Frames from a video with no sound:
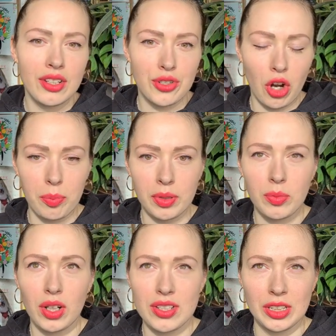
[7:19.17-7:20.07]

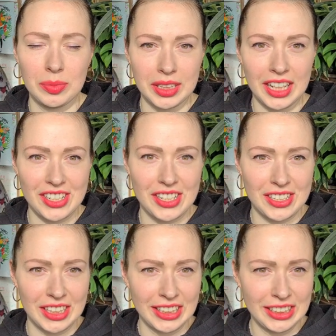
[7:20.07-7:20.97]
shopping malls, oh my gosh, the
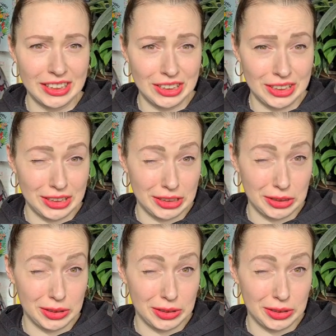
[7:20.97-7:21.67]
sun is just...